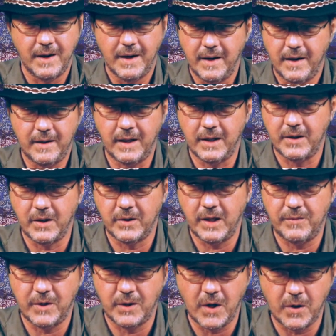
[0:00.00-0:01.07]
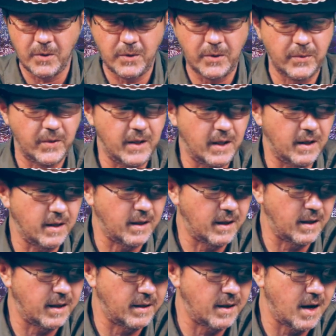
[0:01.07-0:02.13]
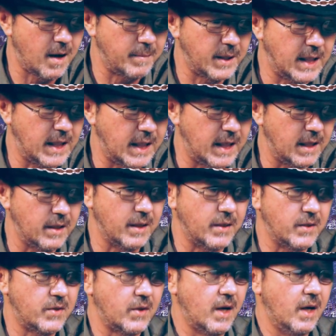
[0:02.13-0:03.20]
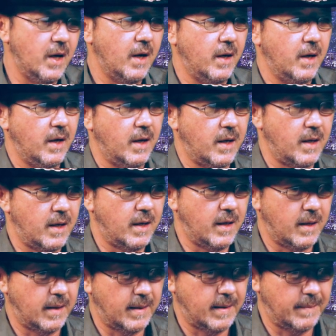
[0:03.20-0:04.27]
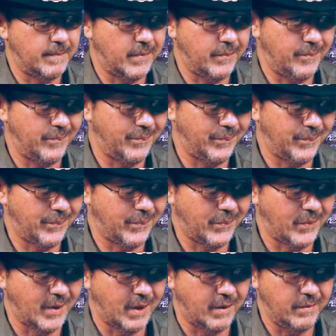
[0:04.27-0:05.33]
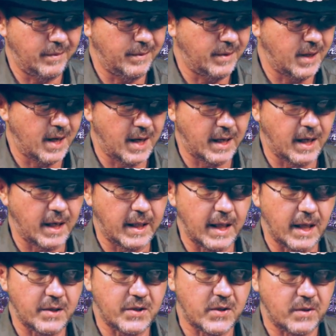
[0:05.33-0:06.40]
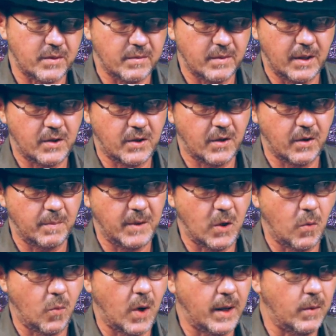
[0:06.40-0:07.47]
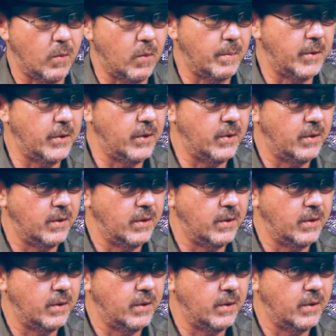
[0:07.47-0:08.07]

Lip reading: and they don't even know who the nominee is. I got to guess it's going to be a white woman.